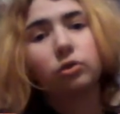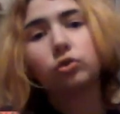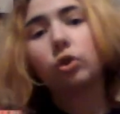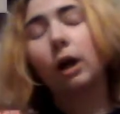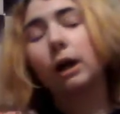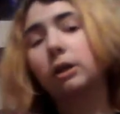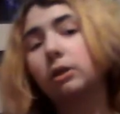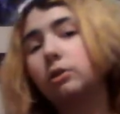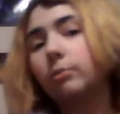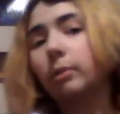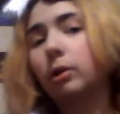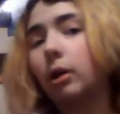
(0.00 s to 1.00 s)
try
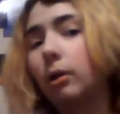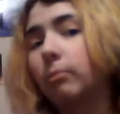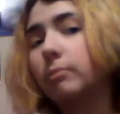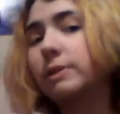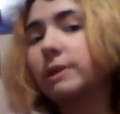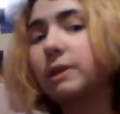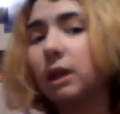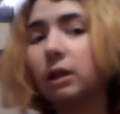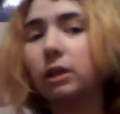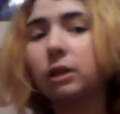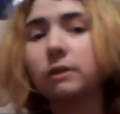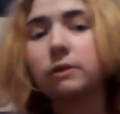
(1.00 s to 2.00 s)
to become skinny